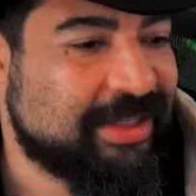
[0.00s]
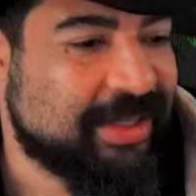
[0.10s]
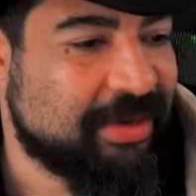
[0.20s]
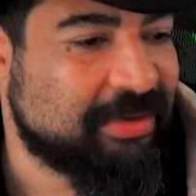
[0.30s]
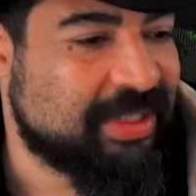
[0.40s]

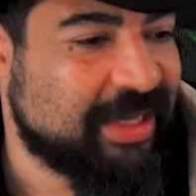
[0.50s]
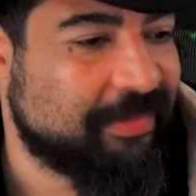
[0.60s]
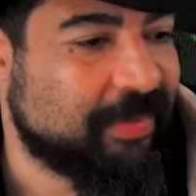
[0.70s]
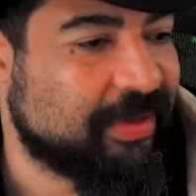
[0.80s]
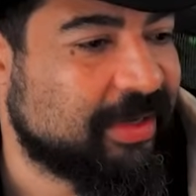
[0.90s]
So
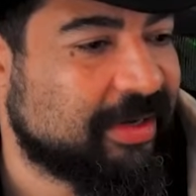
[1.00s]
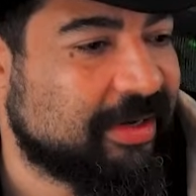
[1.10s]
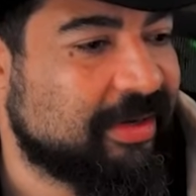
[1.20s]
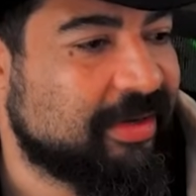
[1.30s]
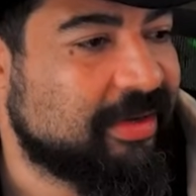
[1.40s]
simple
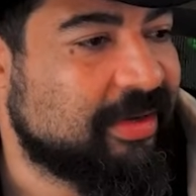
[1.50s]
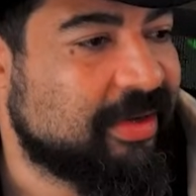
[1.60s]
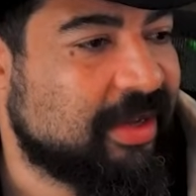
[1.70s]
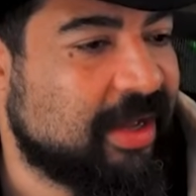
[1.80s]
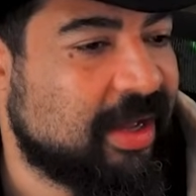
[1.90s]
here.
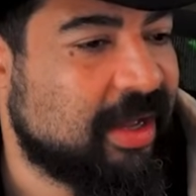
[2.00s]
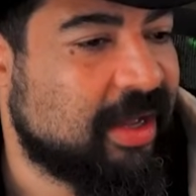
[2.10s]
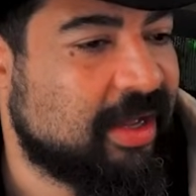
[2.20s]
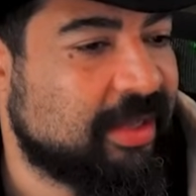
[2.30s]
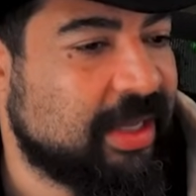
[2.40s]

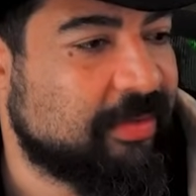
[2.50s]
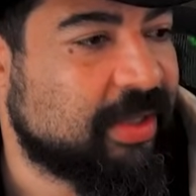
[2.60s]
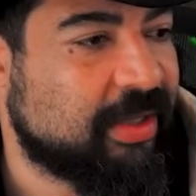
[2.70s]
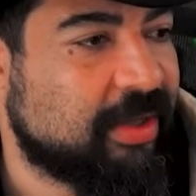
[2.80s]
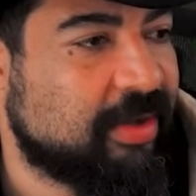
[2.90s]
Uh, yeah, we
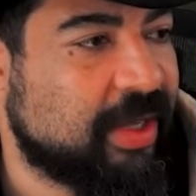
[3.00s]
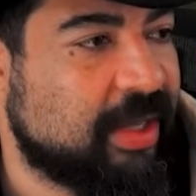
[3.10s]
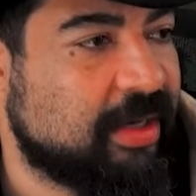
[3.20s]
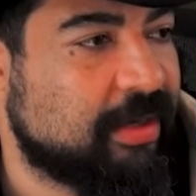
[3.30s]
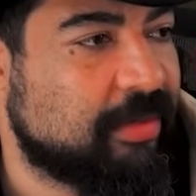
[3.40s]
can go
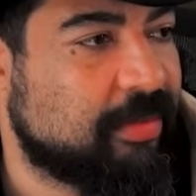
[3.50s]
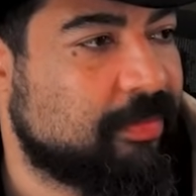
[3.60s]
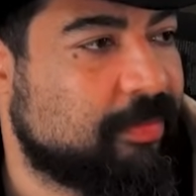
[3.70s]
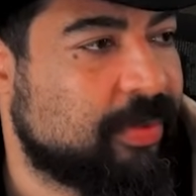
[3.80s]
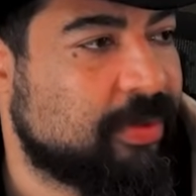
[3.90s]
ahead
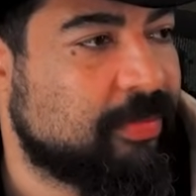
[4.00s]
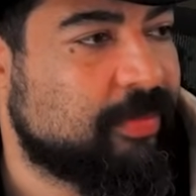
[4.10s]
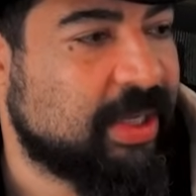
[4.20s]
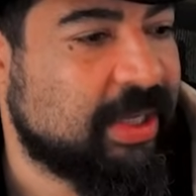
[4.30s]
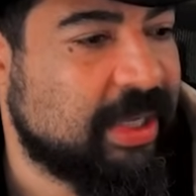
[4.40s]
Boom,
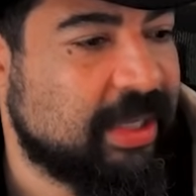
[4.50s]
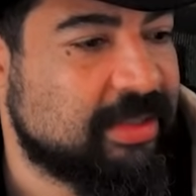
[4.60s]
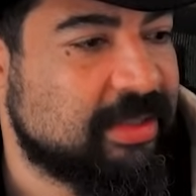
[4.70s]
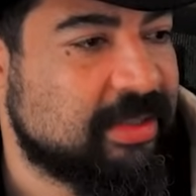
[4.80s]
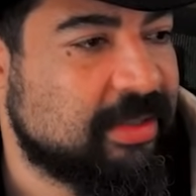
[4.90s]
big
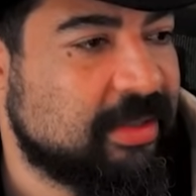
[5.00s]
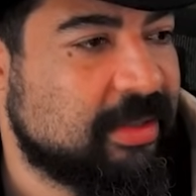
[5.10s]
hit.